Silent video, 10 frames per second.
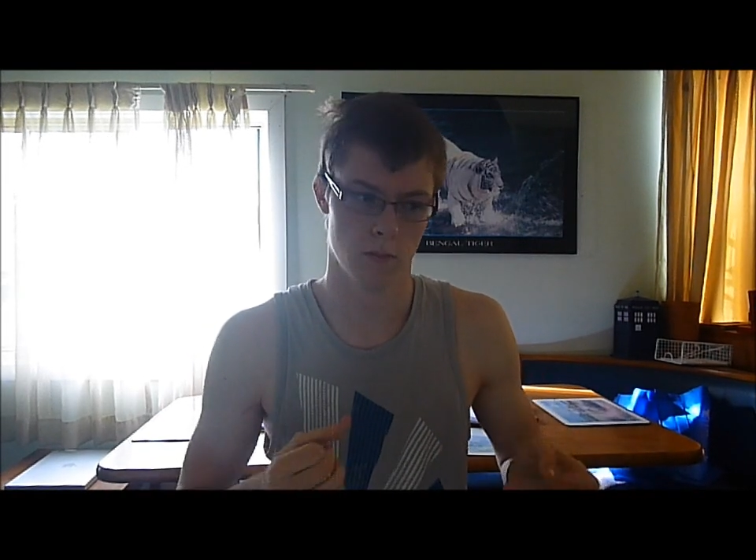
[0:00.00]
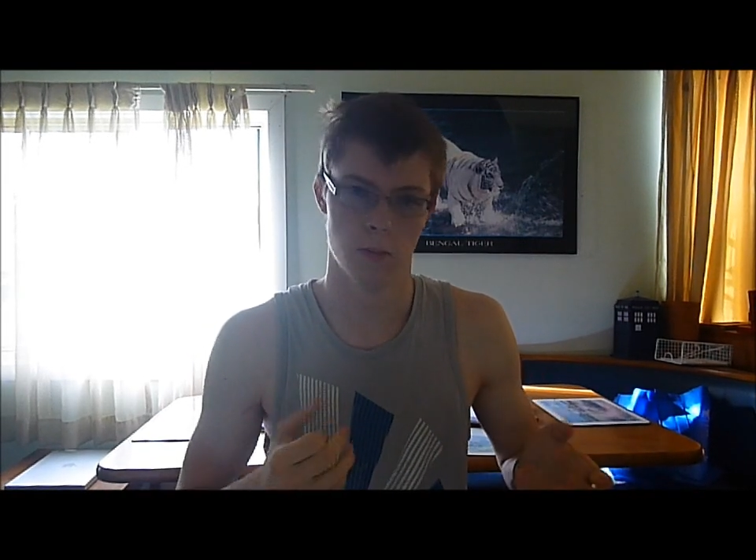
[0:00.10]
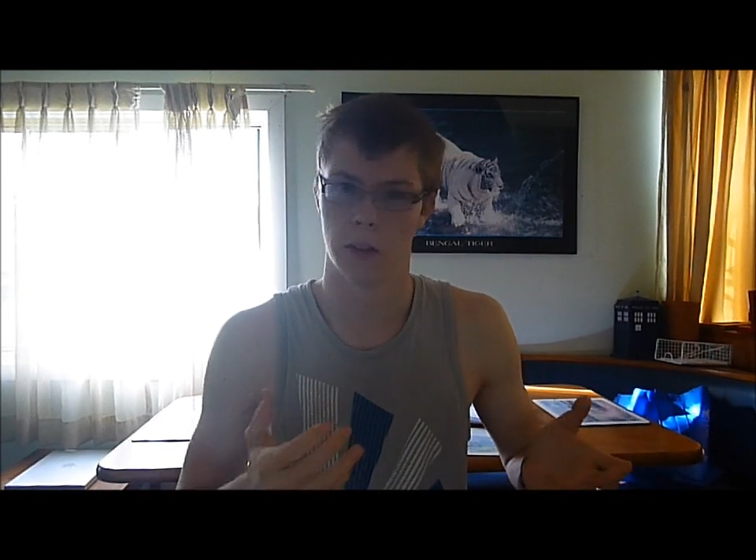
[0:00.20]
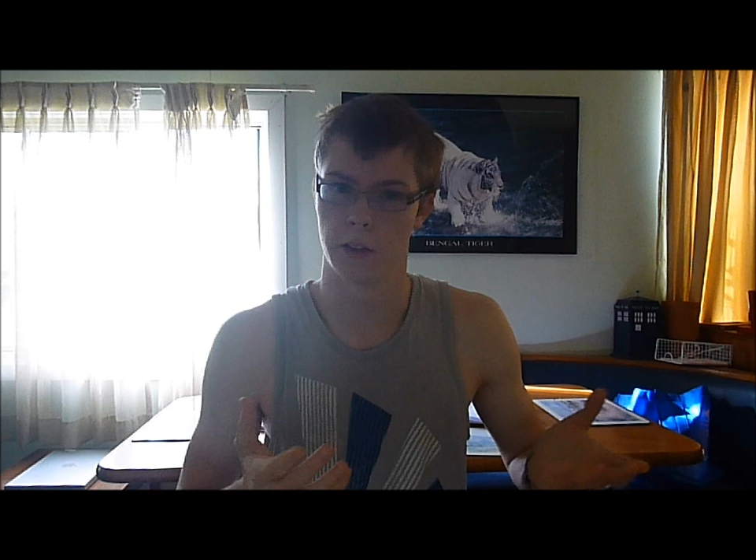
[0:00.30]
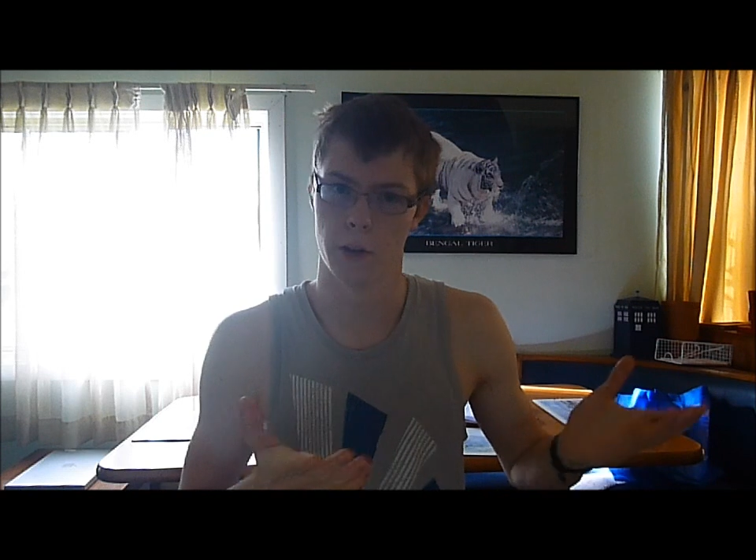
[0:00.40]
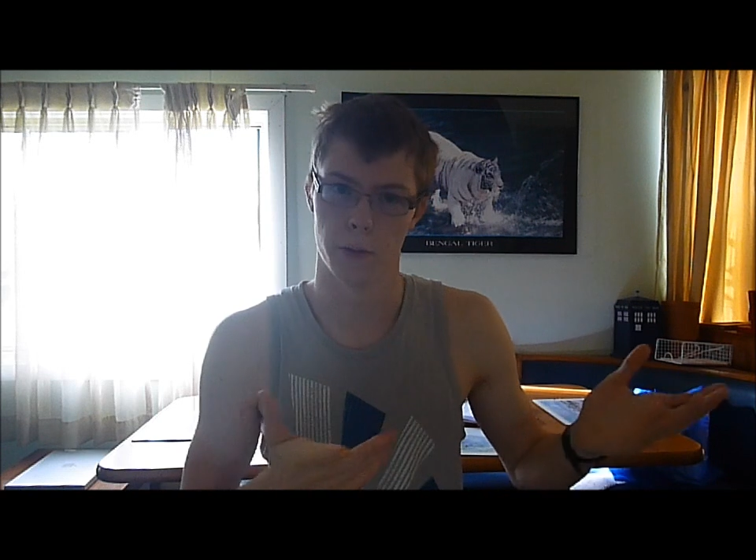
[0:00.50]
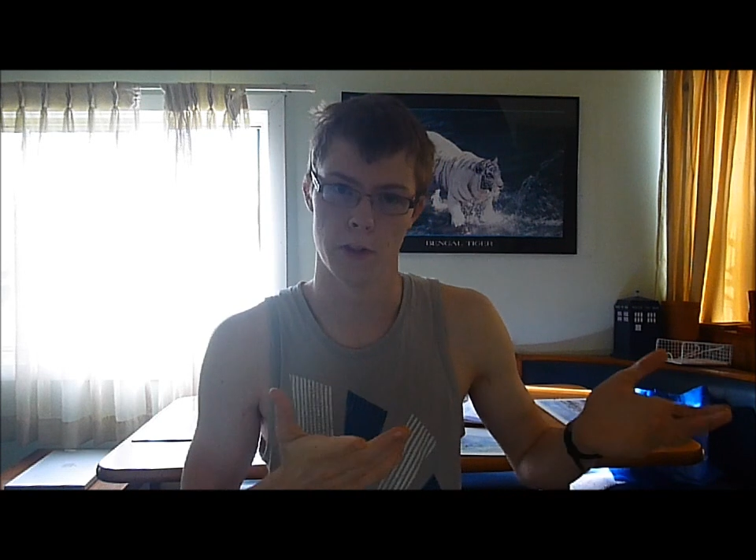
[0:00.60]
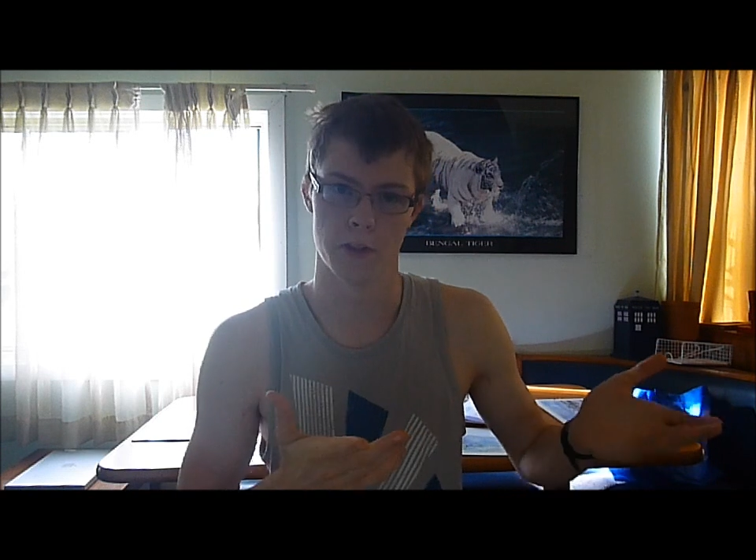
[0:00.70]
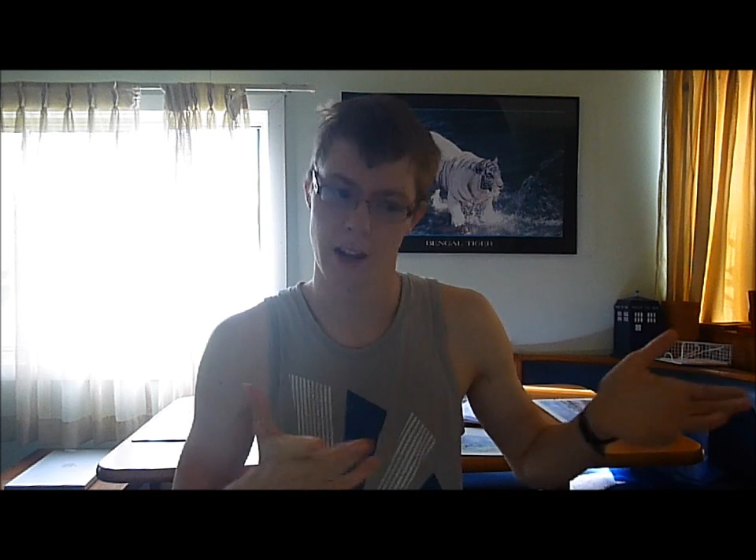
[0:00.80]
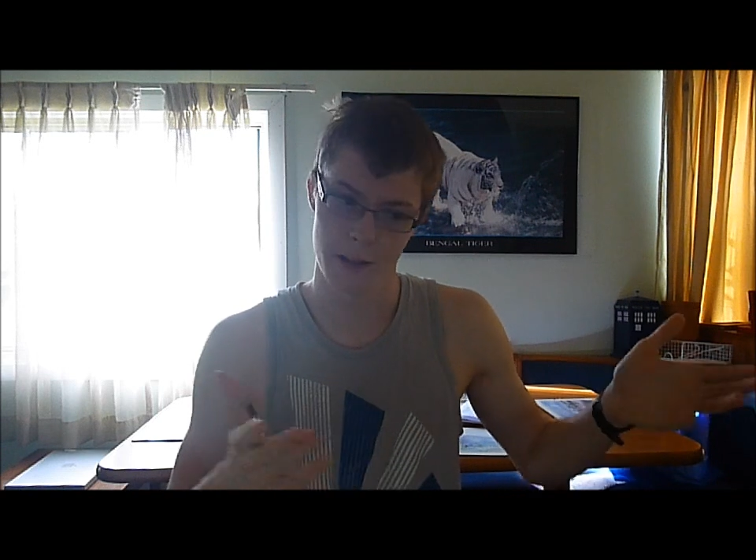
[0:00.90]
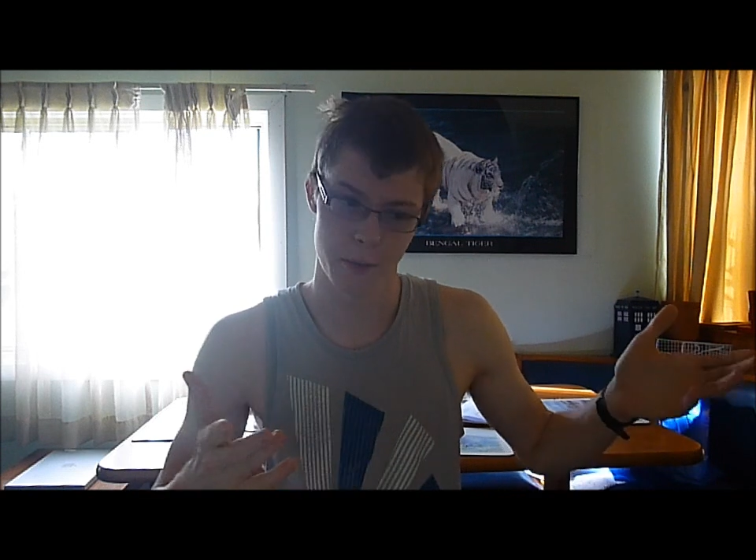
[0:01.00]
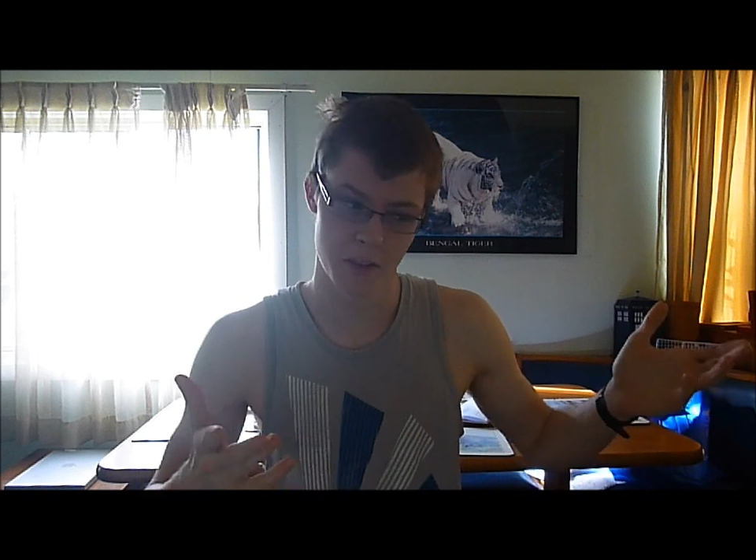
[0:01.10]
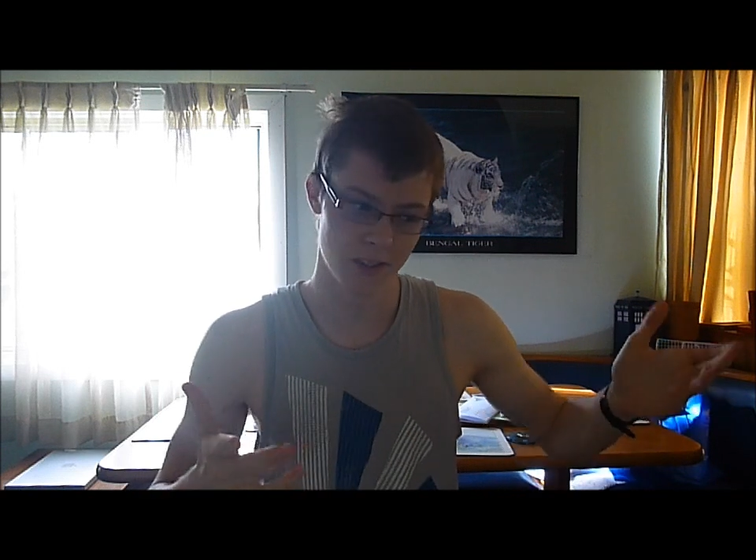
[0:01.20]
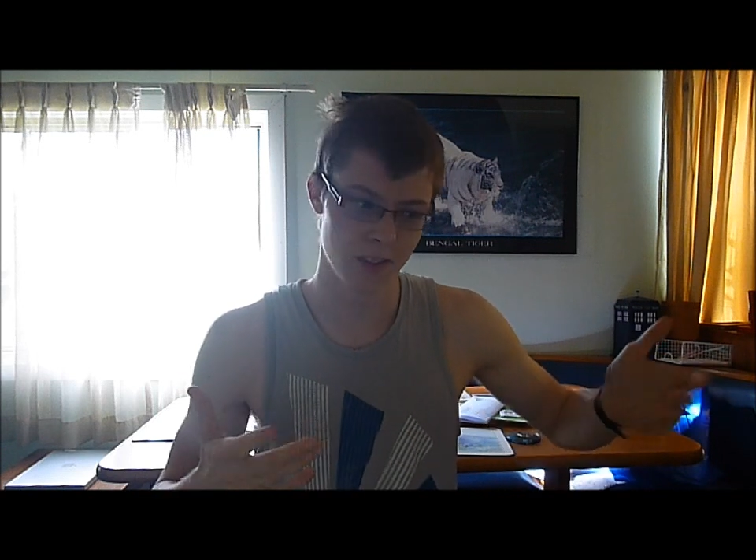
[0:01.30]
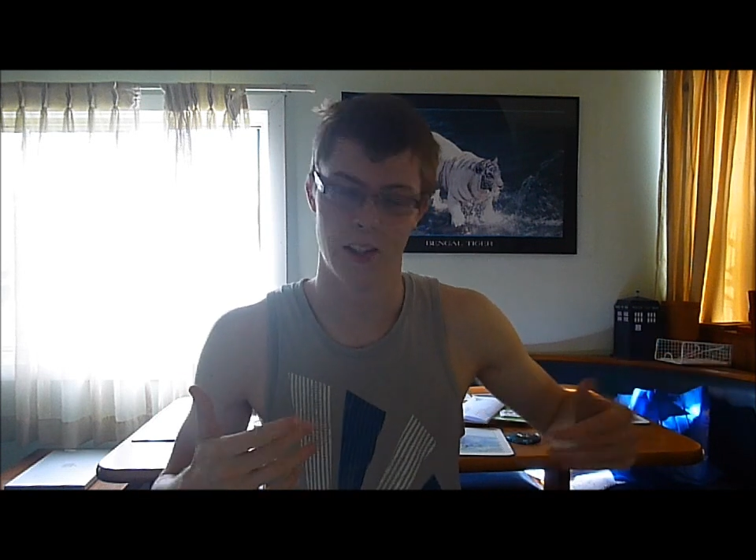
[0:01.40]
My girlfriend's name
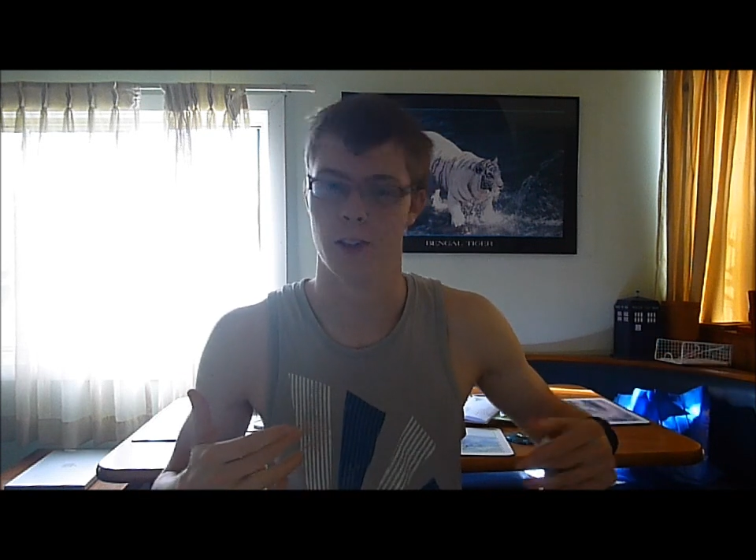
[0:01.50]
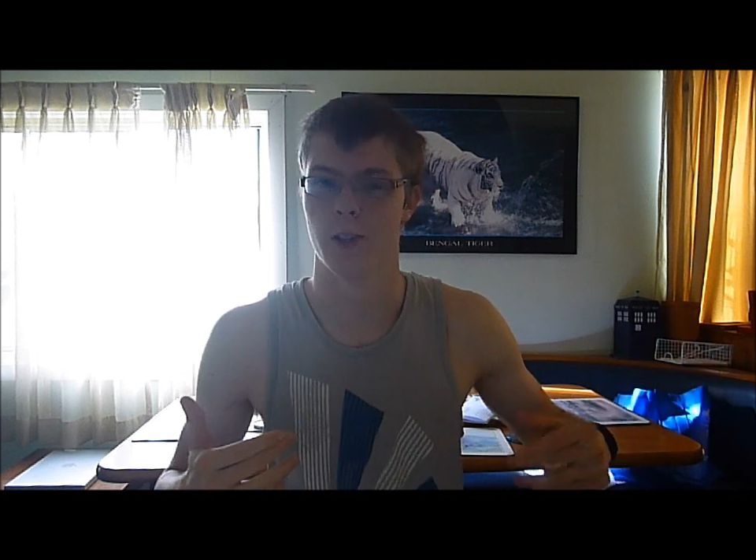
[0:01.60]
is Keira,